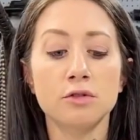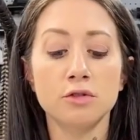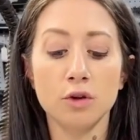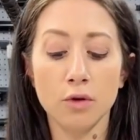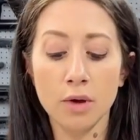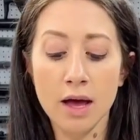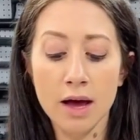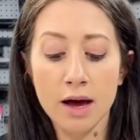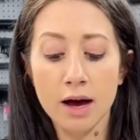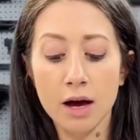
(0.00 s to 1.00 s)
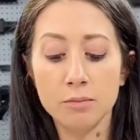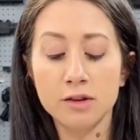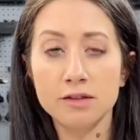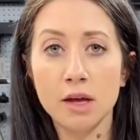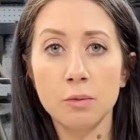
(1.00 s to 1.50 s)
So
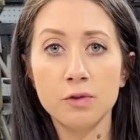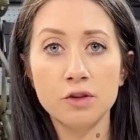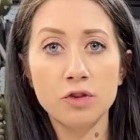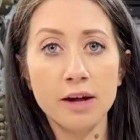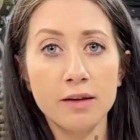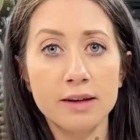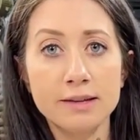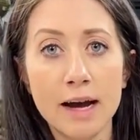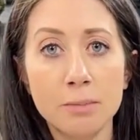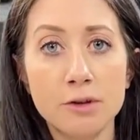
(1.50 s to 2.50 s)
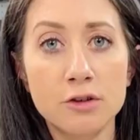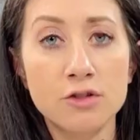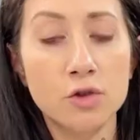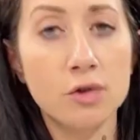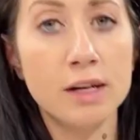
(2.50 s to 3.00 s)
does come with the tri-lug adapter,
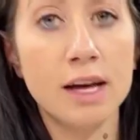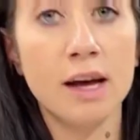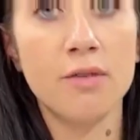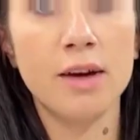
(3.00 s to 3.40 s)
so you need to have a